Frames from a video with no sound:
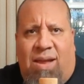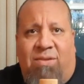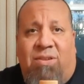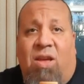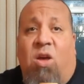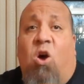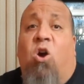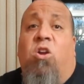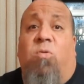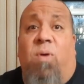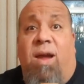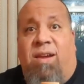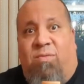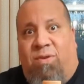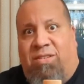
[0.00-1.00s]
That was. Oh, you're
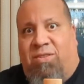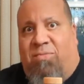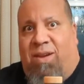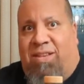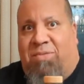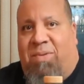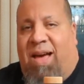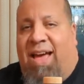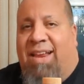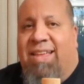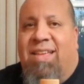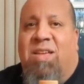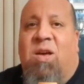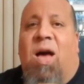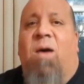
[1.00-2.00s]
right. It was the red spot.
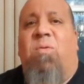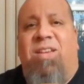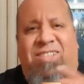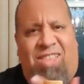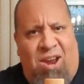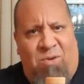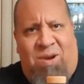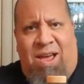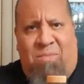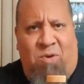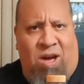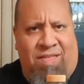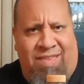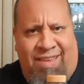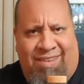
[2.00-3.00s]
I was there when I
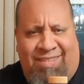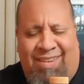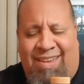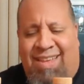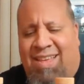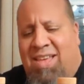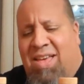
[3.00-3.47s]
bought this.